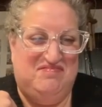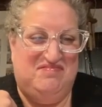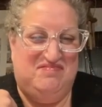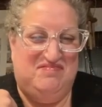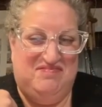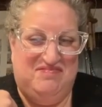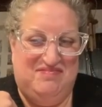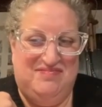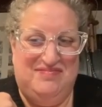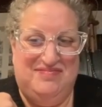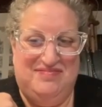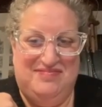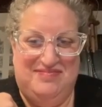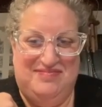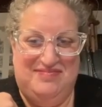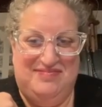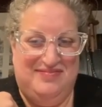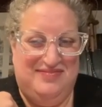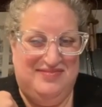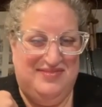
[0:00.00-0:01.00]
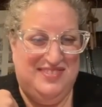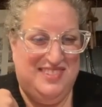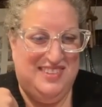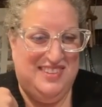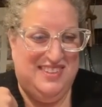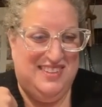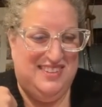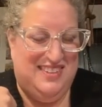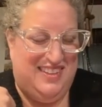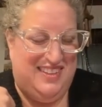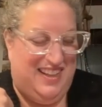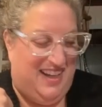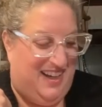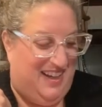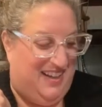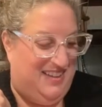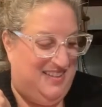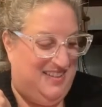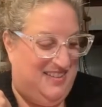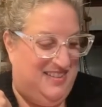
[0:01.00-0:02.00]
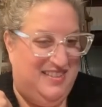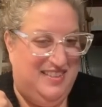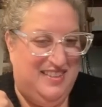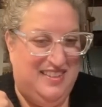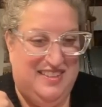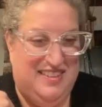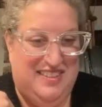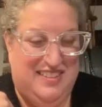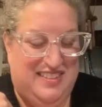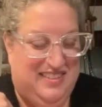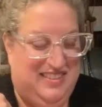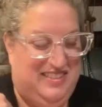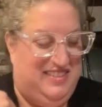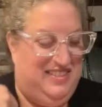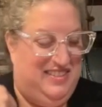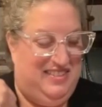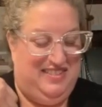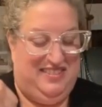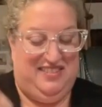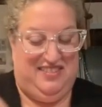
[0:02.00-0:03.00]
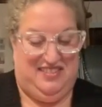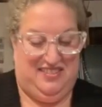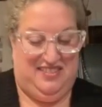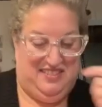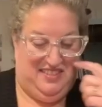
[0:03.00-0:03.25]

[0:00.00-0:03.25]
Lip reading: [no speech]